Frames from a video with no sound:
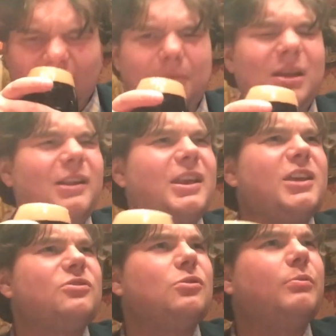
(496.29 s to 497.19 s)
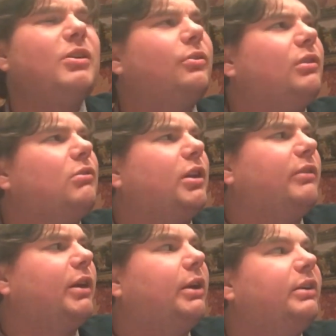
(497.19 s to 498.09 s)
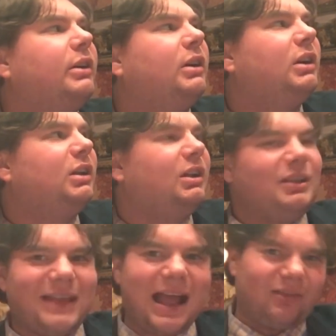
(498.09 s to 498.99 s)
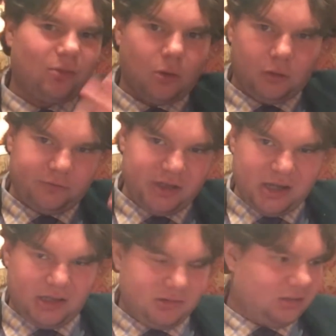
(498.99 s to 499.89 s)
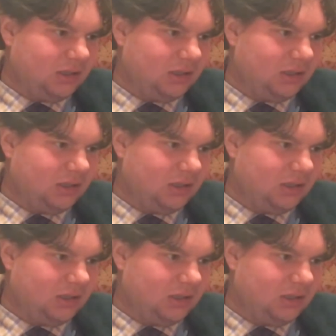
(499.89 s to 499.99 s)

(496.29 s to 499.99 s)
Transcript: Is it Millionaire shortbread or is it Rocky Road? That sort of, you know.